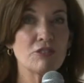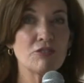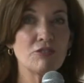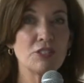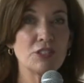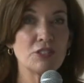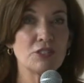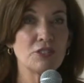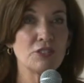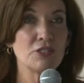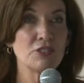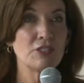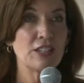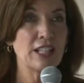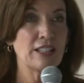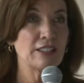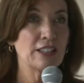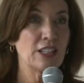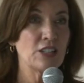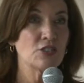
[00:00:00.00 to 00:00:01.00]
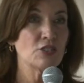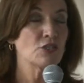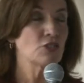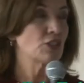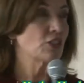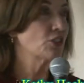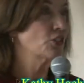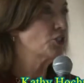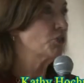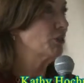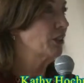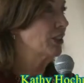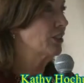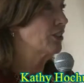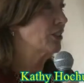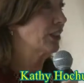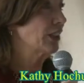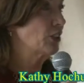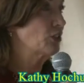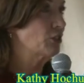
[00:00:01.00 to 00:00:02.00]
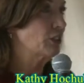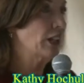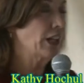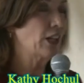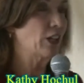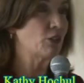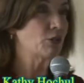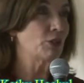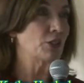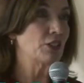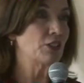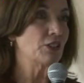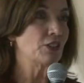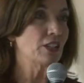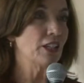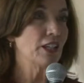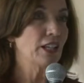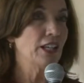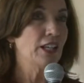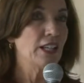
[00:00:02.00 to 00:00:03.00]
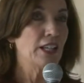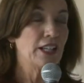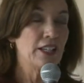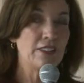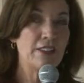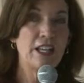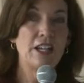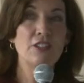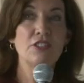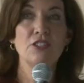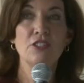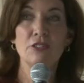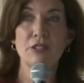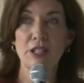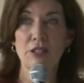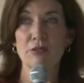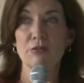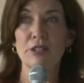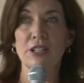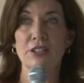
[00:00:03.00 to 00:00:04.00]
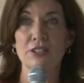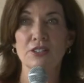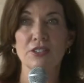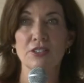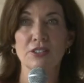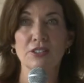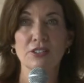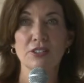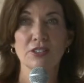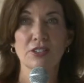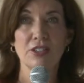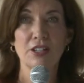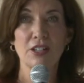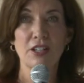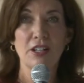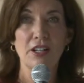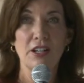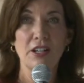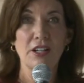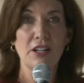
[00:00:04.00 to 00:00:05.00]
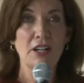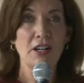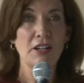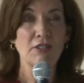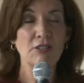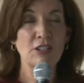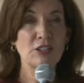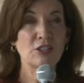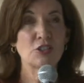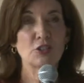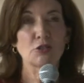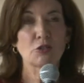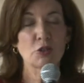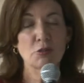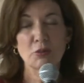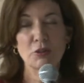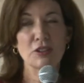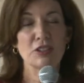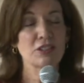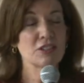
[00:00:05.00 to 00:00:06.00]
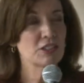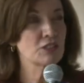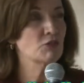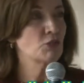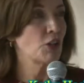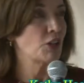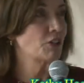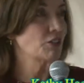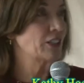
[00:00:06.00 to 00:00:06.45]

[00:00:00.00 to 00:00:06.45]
filled that leads you to the streets, that leads you to heroin, and then you're at risk of unscrupulous drug